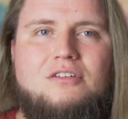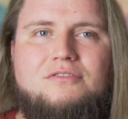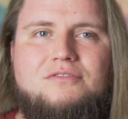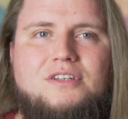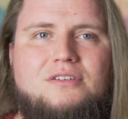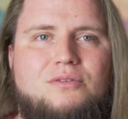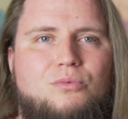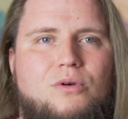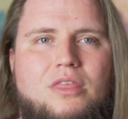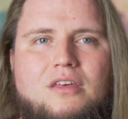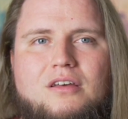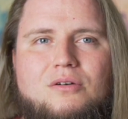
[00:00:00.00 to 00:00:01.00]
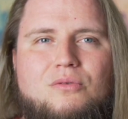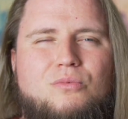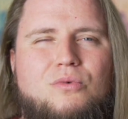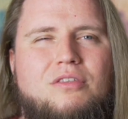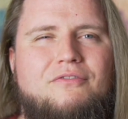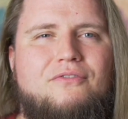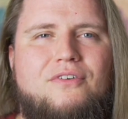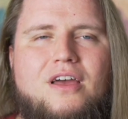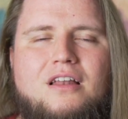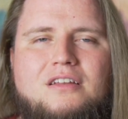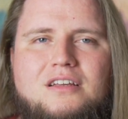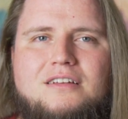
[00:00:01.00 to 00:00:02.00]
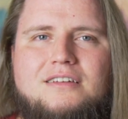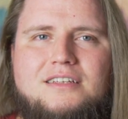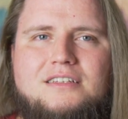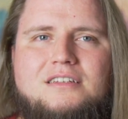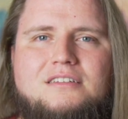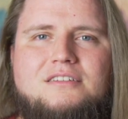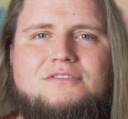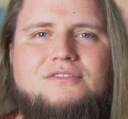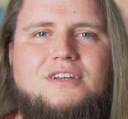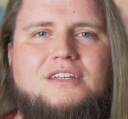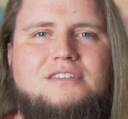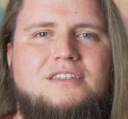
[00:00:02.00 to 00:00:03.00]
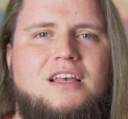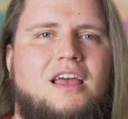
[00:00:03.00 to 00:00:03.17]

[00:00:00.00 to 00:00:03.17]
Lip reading: of it with a fairly clean interface,